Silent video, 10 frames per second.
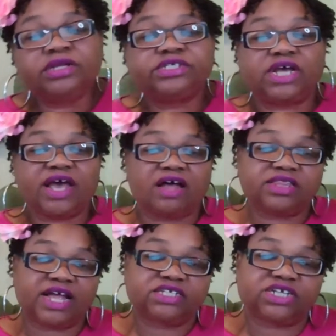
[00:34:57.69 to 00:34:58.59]
check out
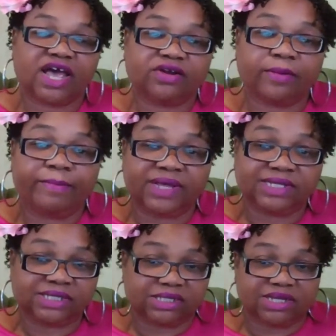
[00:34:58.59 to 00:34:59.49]
that channel,
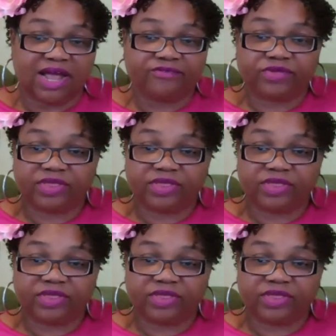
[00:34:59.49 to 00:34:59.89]
Business Life with